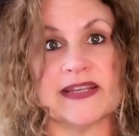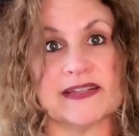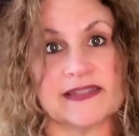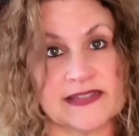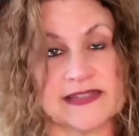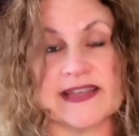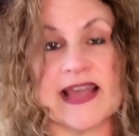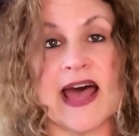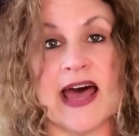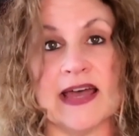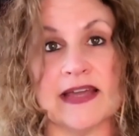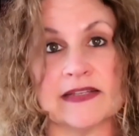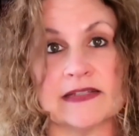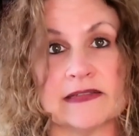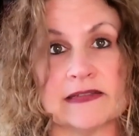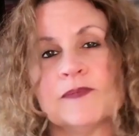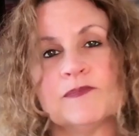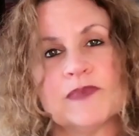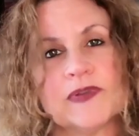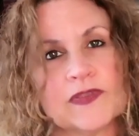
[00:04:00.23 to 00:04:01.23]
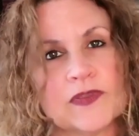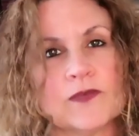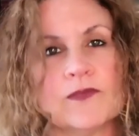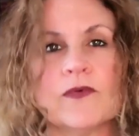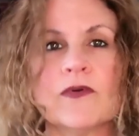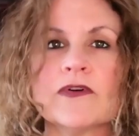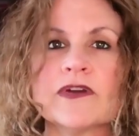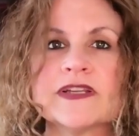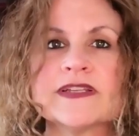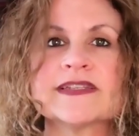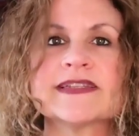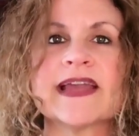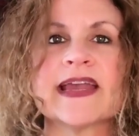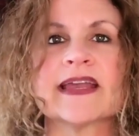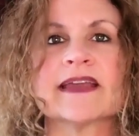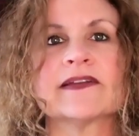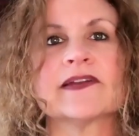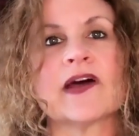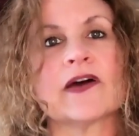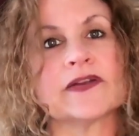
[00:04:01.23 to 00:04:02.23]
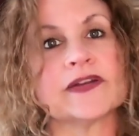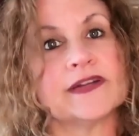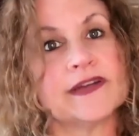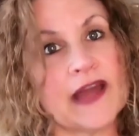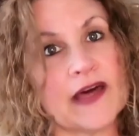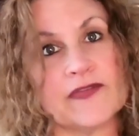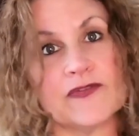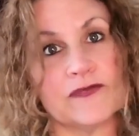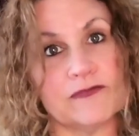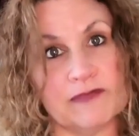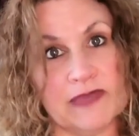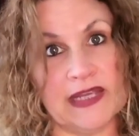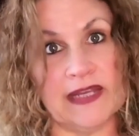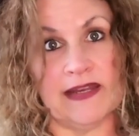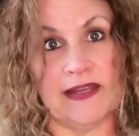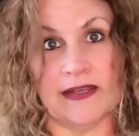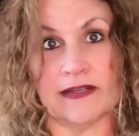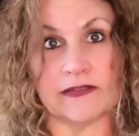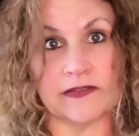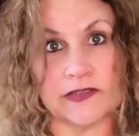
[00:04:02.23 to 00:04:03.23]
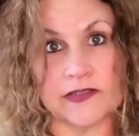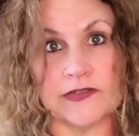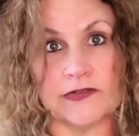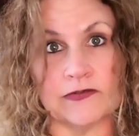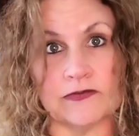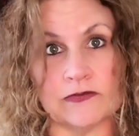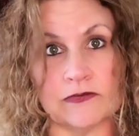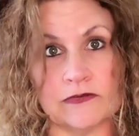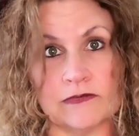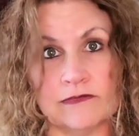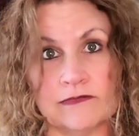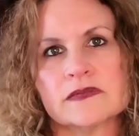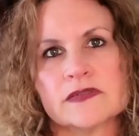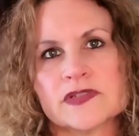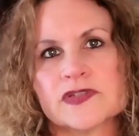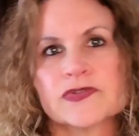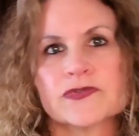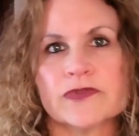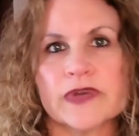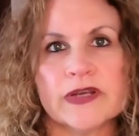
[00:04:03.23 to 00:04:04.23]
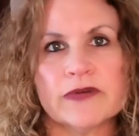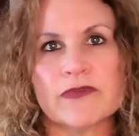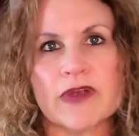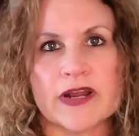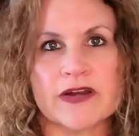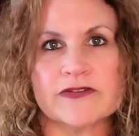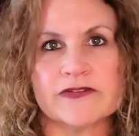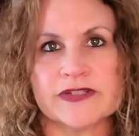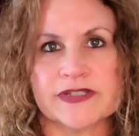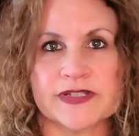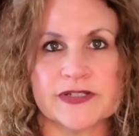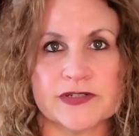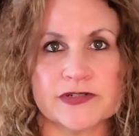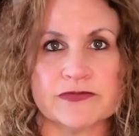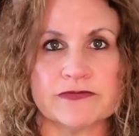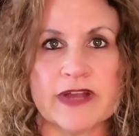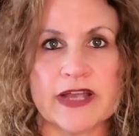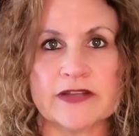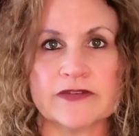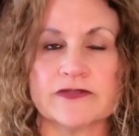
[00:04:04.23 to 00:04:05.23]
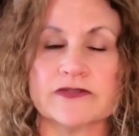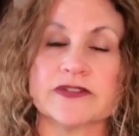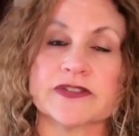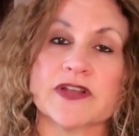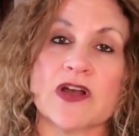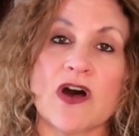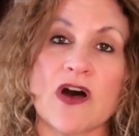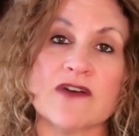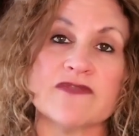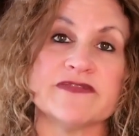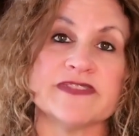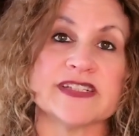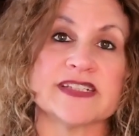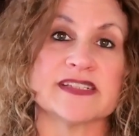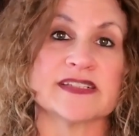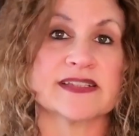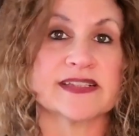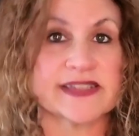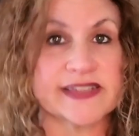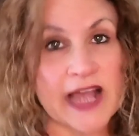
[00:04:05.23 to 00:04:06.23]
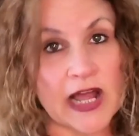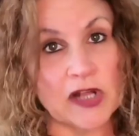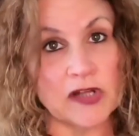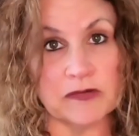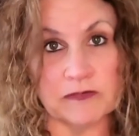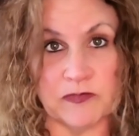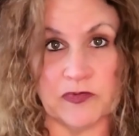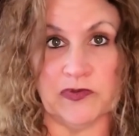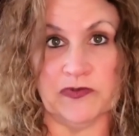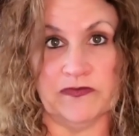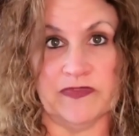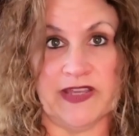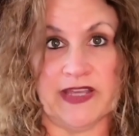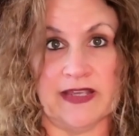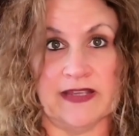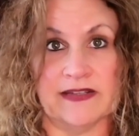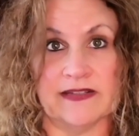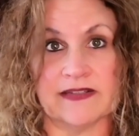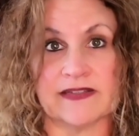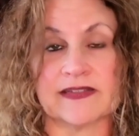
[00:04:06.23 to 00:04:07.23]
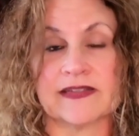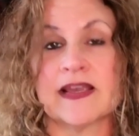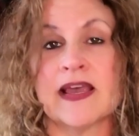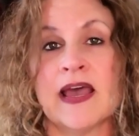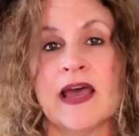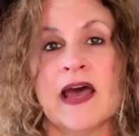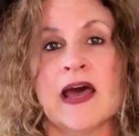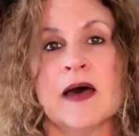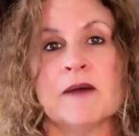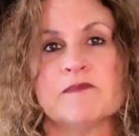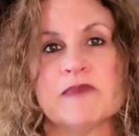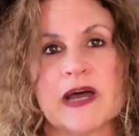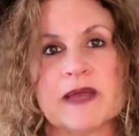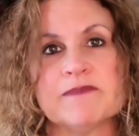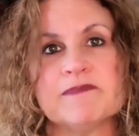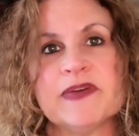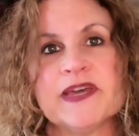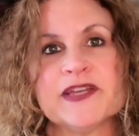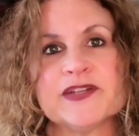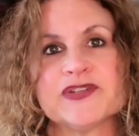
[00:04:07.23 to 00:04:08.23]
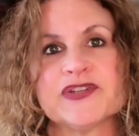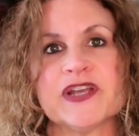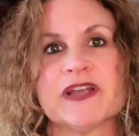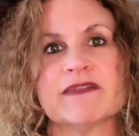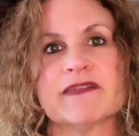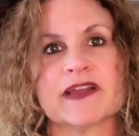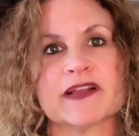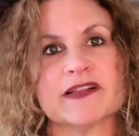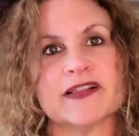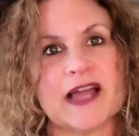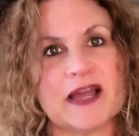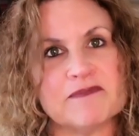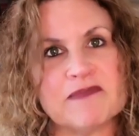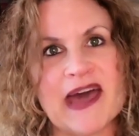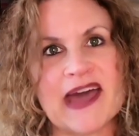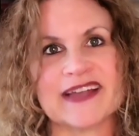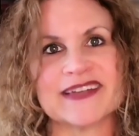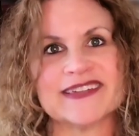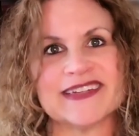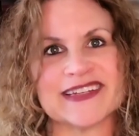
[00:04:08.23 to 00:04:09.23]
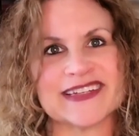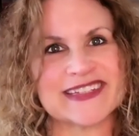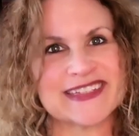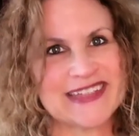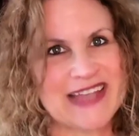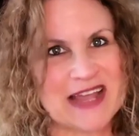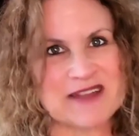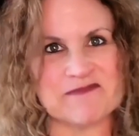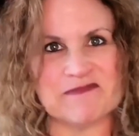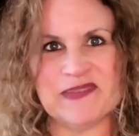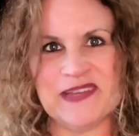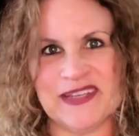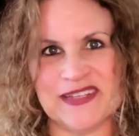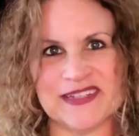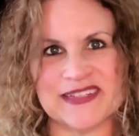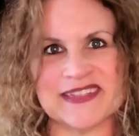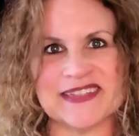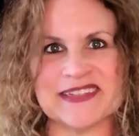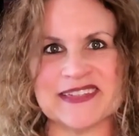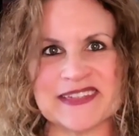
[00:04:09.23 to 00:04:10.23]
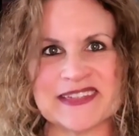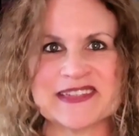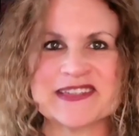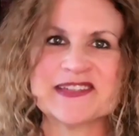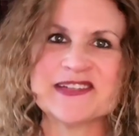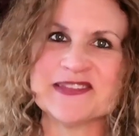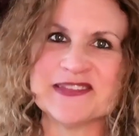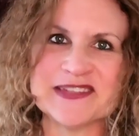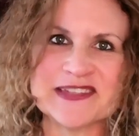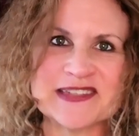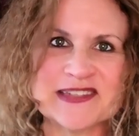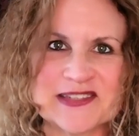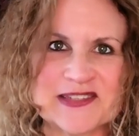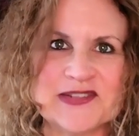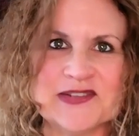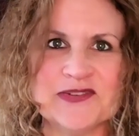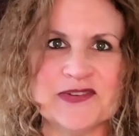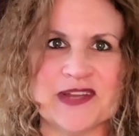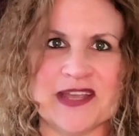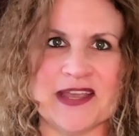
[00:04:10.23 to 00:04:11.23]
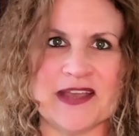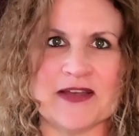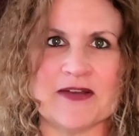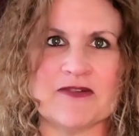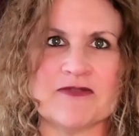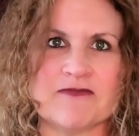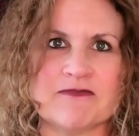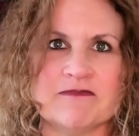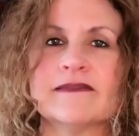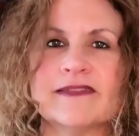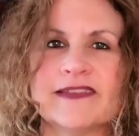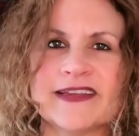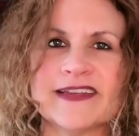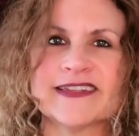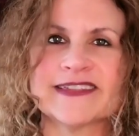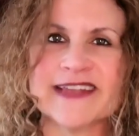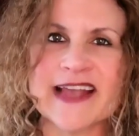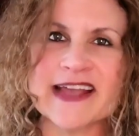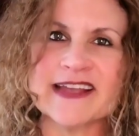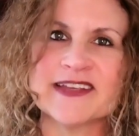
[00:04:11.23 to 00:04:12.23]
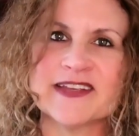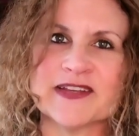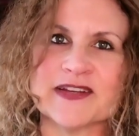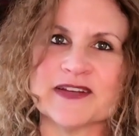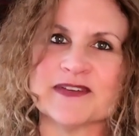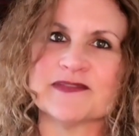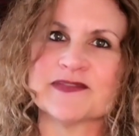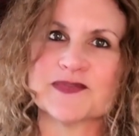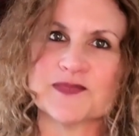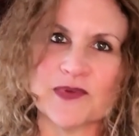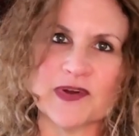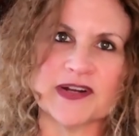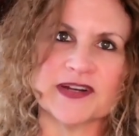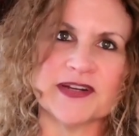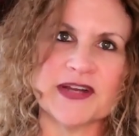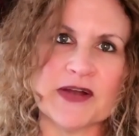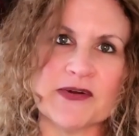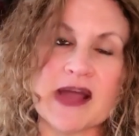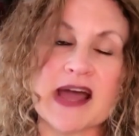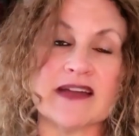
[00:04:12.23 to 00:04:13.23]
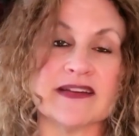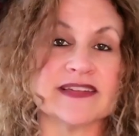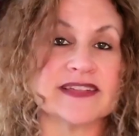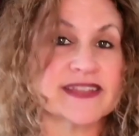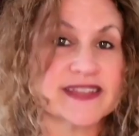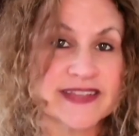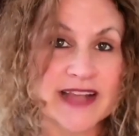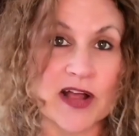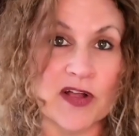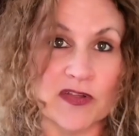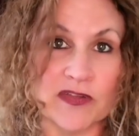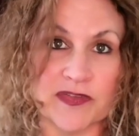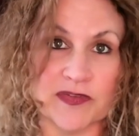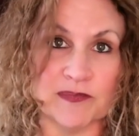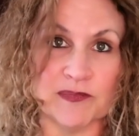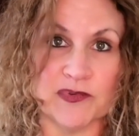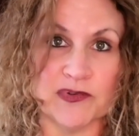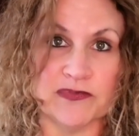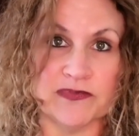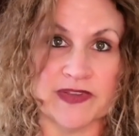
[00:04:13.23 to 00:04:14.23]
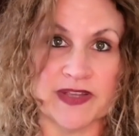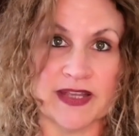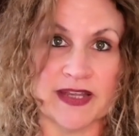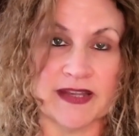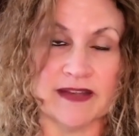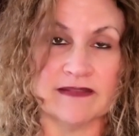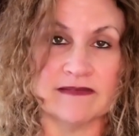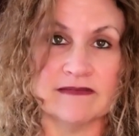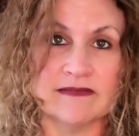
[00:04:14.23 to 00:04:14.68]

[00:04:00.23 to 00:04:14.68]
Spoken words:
set. But the word has taken on another meaning too. Screenwriters and directors often sell movies by pitching the climactic set pieces to the studio. The executives want to know how to sell the movie.